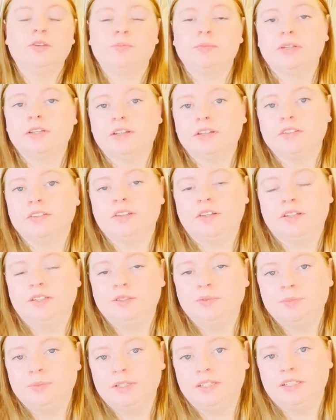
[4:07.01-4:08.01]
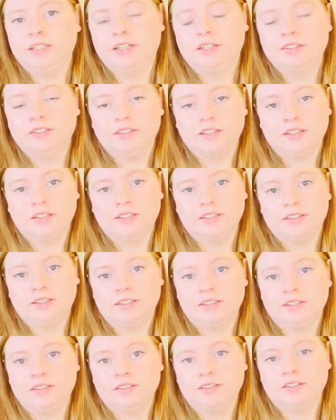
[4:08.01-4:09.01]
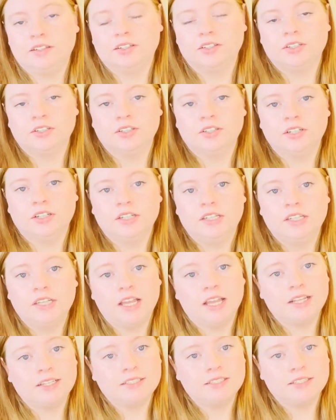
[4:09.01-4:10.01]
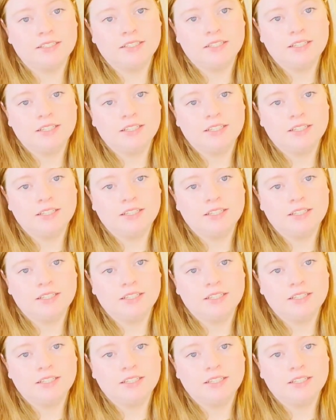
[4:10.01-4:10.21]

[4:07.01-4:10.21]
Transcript: because I am planning on selling things that are not